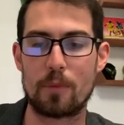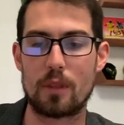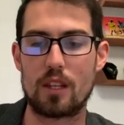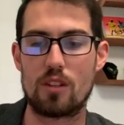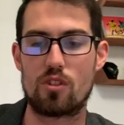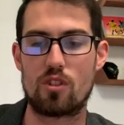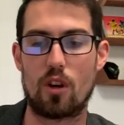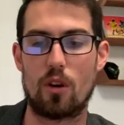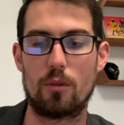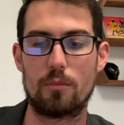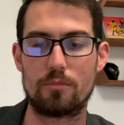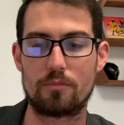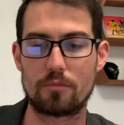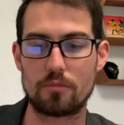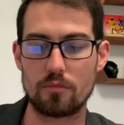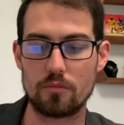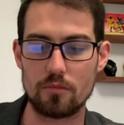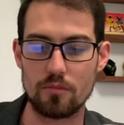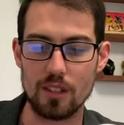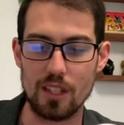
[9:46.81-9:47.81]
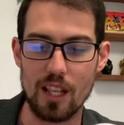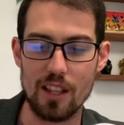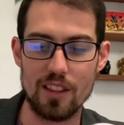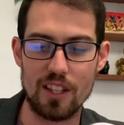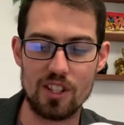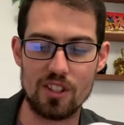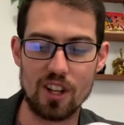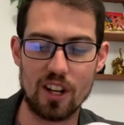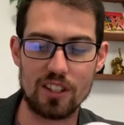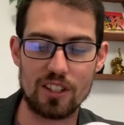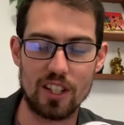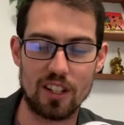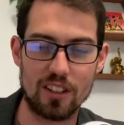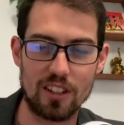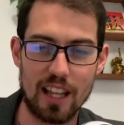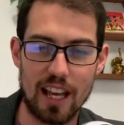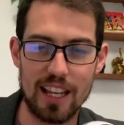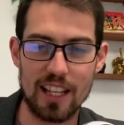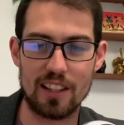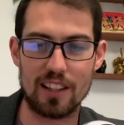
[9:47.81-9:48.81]
So they start to
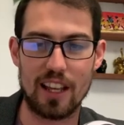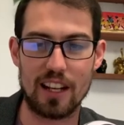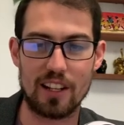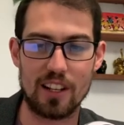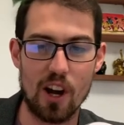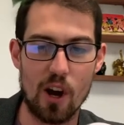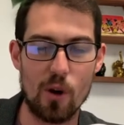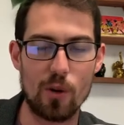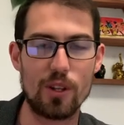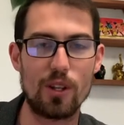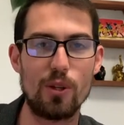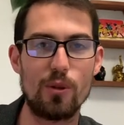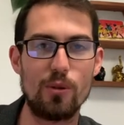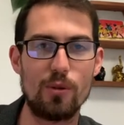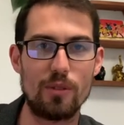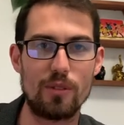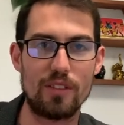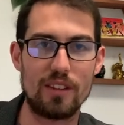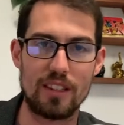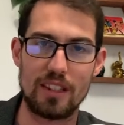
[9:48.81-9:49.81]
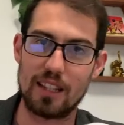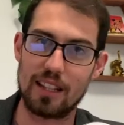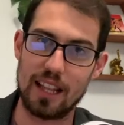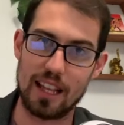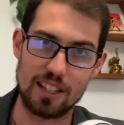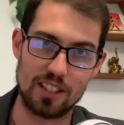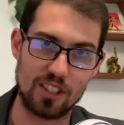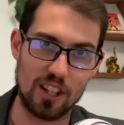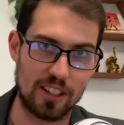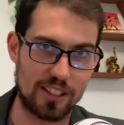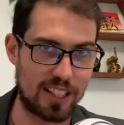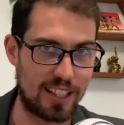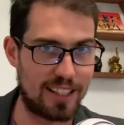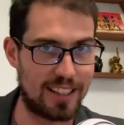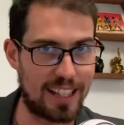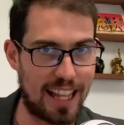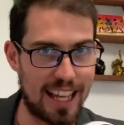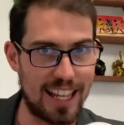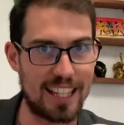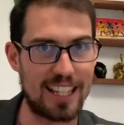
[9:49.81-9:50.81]
like, they know you, they start to
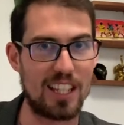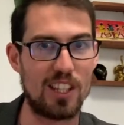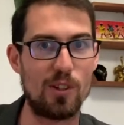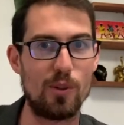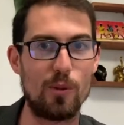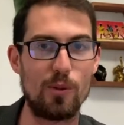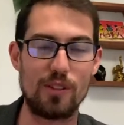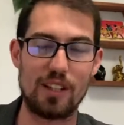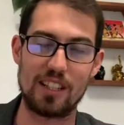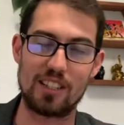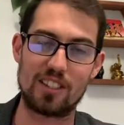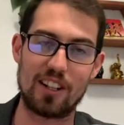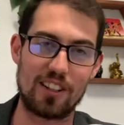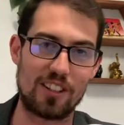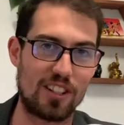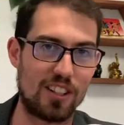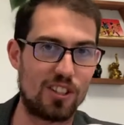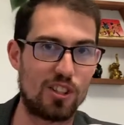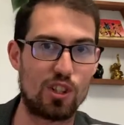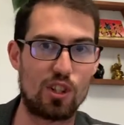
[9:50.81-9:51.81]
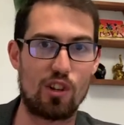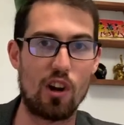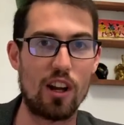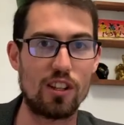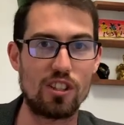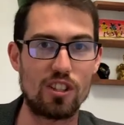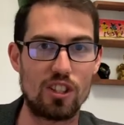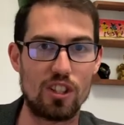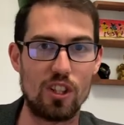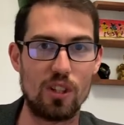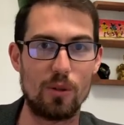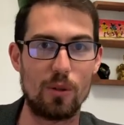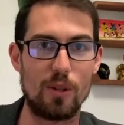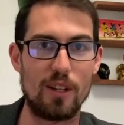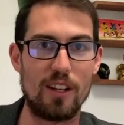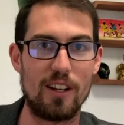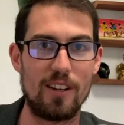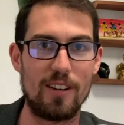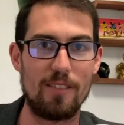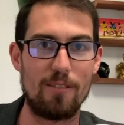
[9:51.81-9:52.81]
like you, they start to trust you
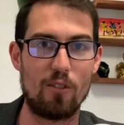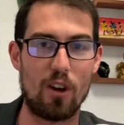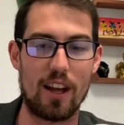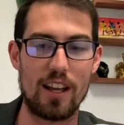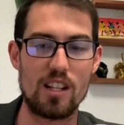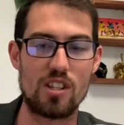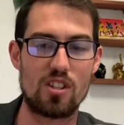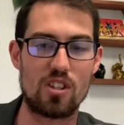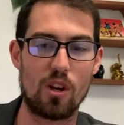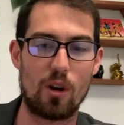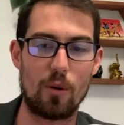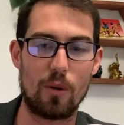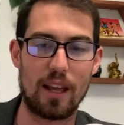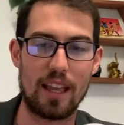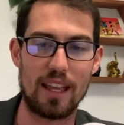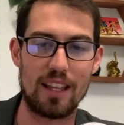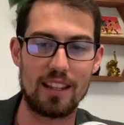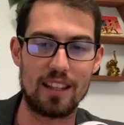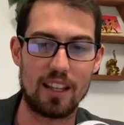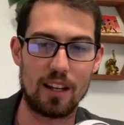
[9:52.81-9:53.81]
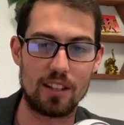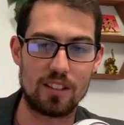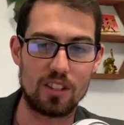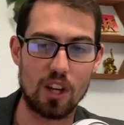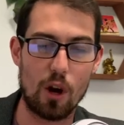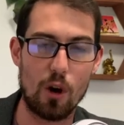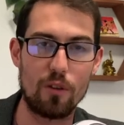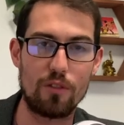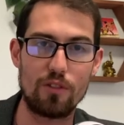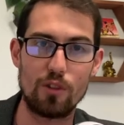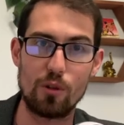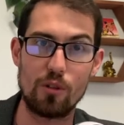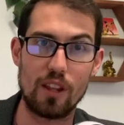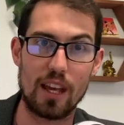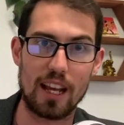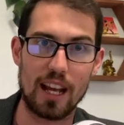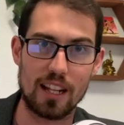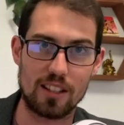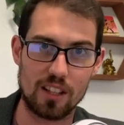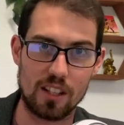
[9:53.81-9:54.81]
right? So in uh, tofu, they
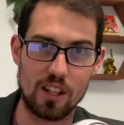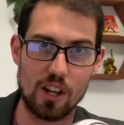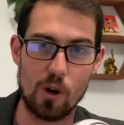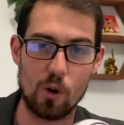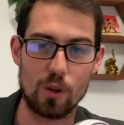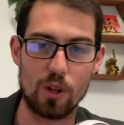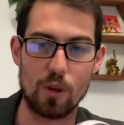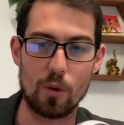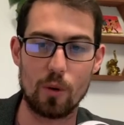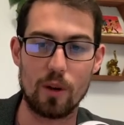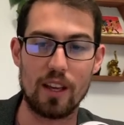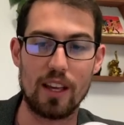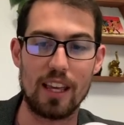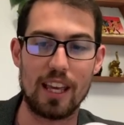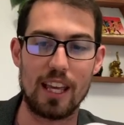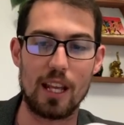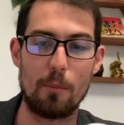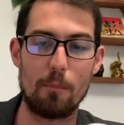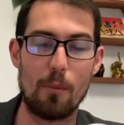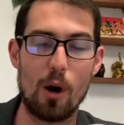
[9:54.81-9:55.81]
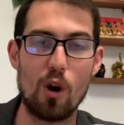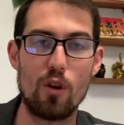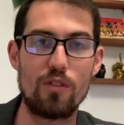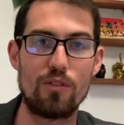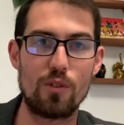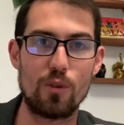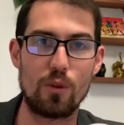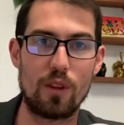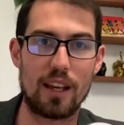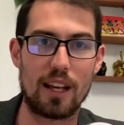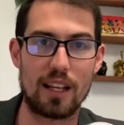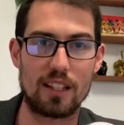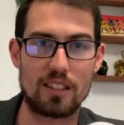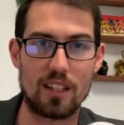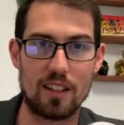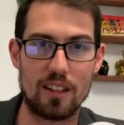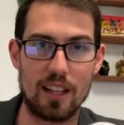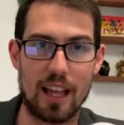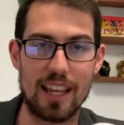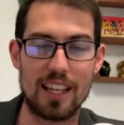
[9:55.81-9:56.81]
got to know you. In mofu, they got to
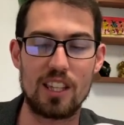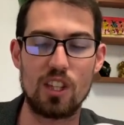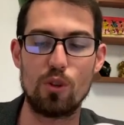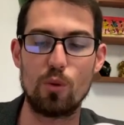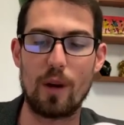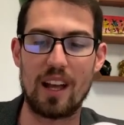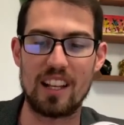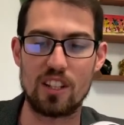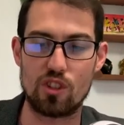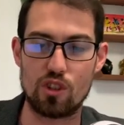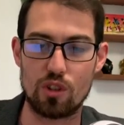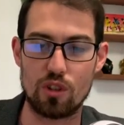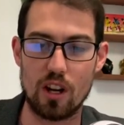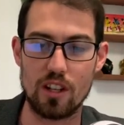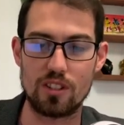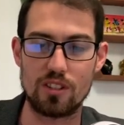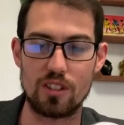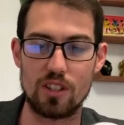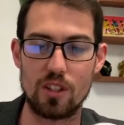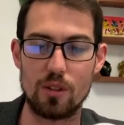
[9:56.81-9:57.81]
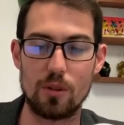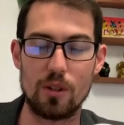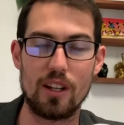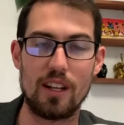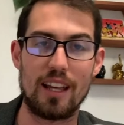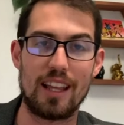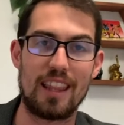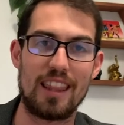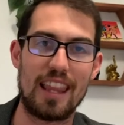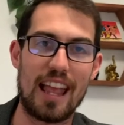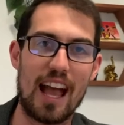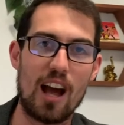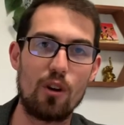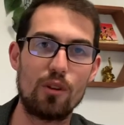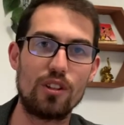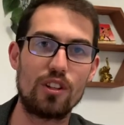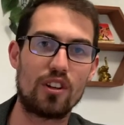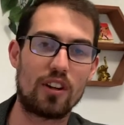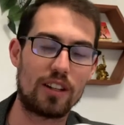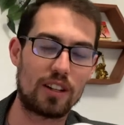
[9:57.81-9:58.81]
like you and trust you. Now
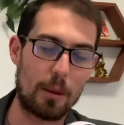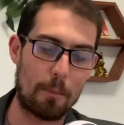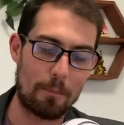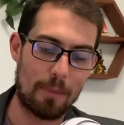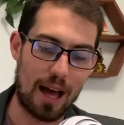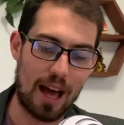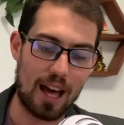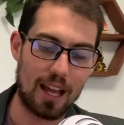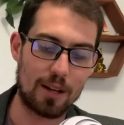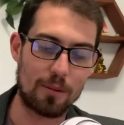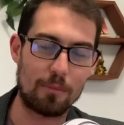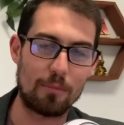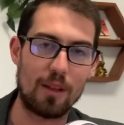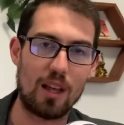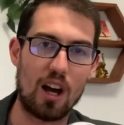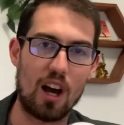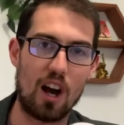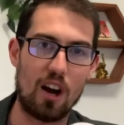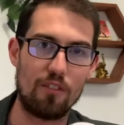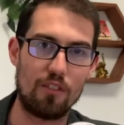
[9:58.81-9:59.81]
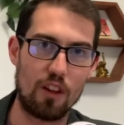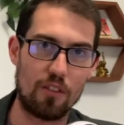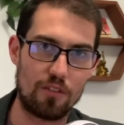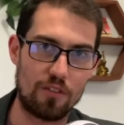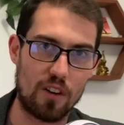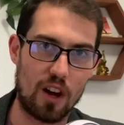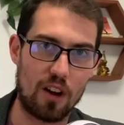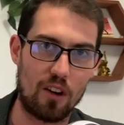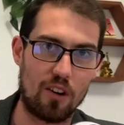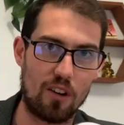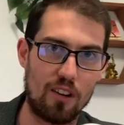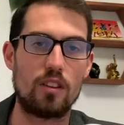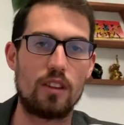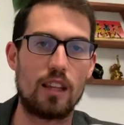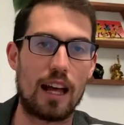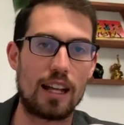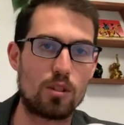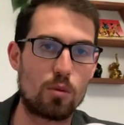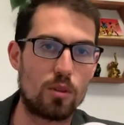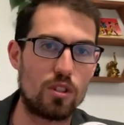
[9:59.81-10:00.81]
you're at the bottom of the funnel.
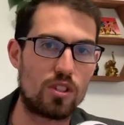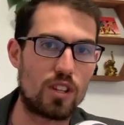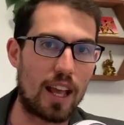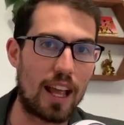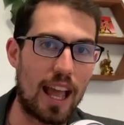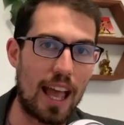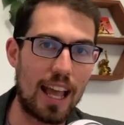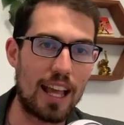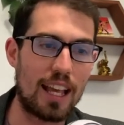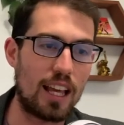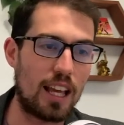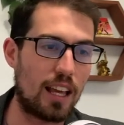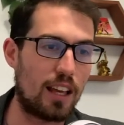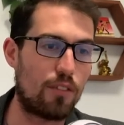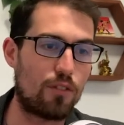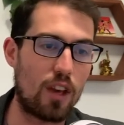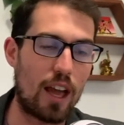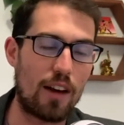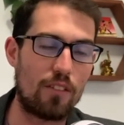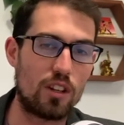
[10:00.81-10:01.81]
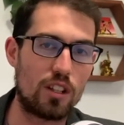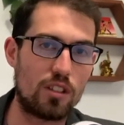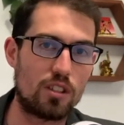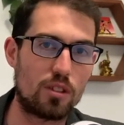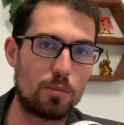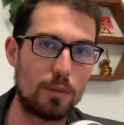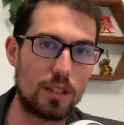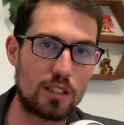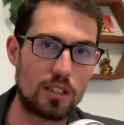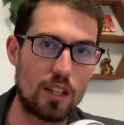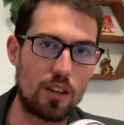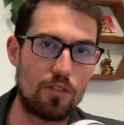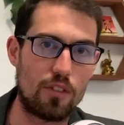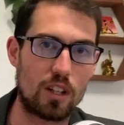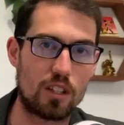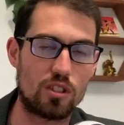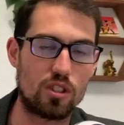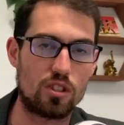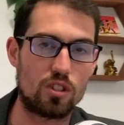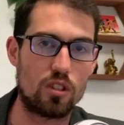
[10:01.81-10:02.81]
That's when you say, hey, if you have any specific
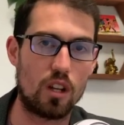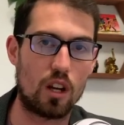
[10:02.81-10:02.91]
uh,